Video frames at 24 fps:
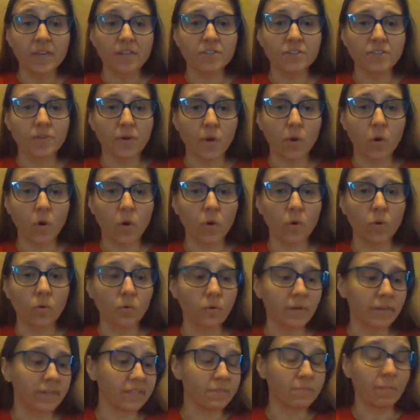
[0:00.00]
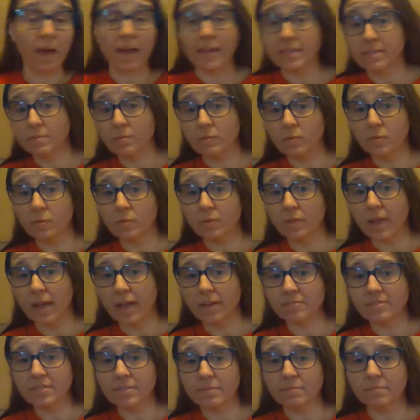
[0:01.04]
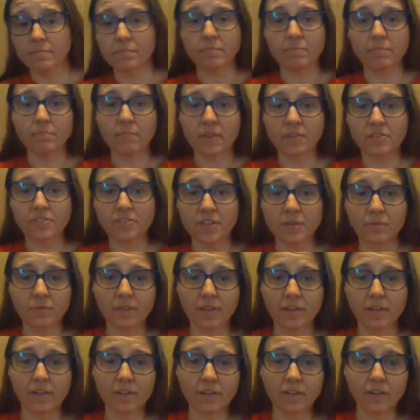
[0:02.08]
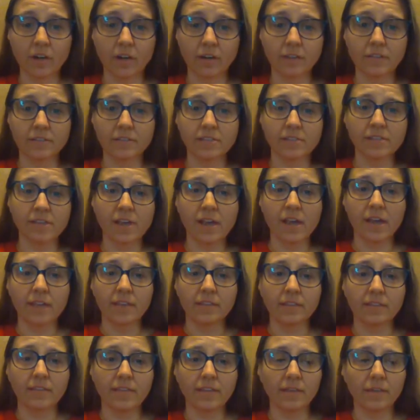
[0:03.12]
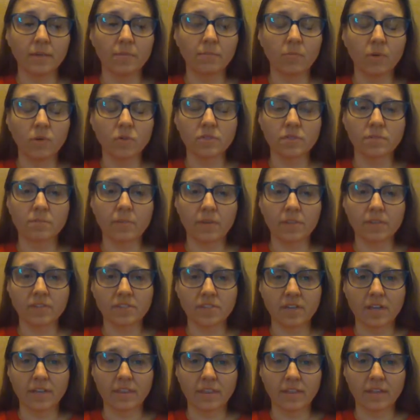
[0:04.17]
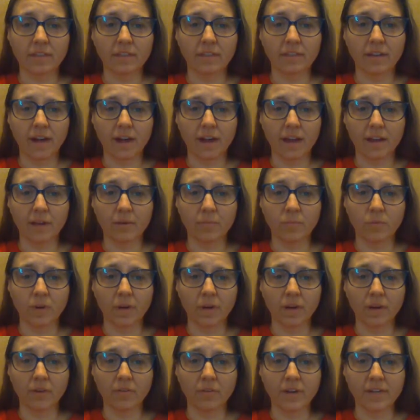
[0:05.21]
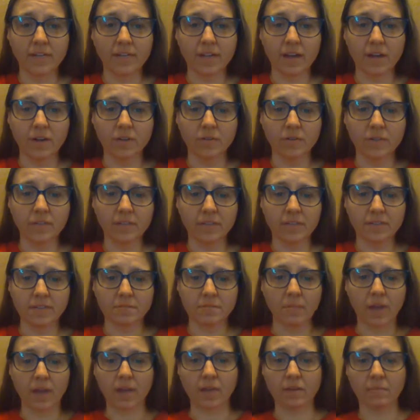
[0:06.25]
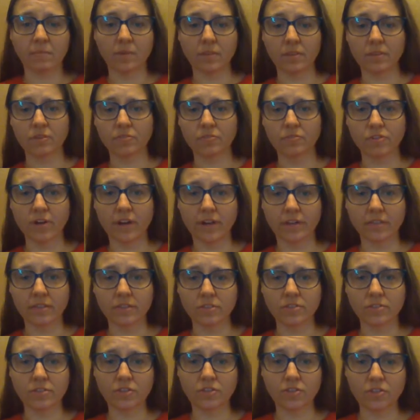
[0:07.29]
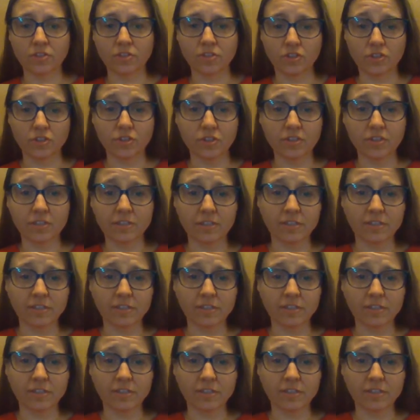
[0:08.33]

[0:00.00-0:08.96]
So it's possible we'll have some Mother's Day related cards. The most Mother's Day thing that I am wearing right now is my Mother of Dragons shirt.